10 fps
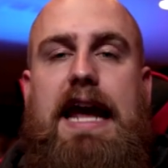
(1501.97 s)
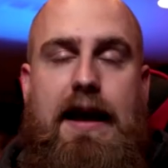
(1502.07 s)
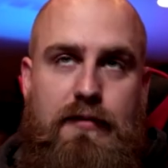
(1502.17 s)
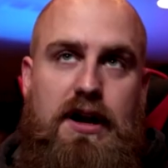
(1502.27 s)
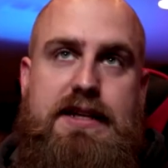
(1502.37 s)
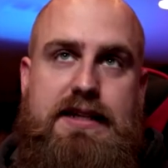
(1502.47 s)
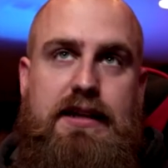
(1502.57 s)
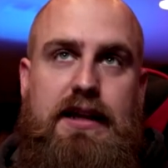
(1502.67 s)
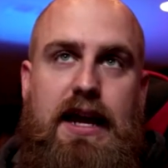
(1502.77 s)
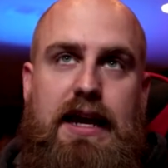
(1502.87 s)
camera is
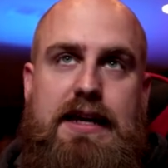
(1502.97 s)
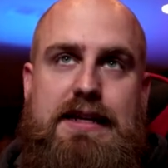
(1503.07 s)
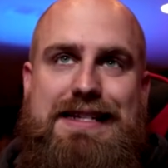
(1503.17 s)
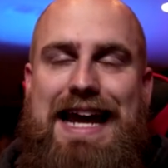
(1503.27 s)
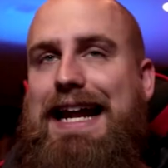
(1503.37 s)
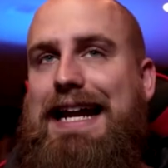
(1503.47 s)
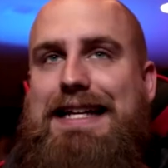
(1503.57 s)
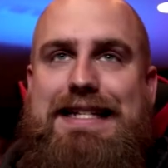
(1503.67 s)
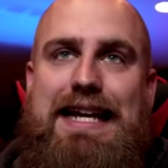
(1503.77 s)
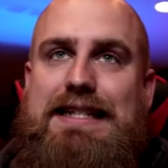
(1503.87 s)
in like
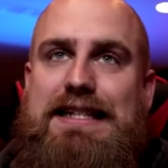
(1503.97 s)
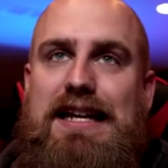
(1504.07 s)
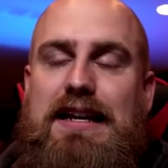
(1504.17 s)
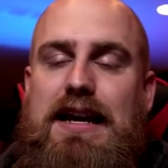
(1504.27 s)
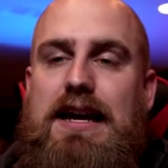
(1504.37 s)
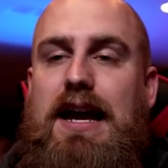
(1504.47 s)
1080 60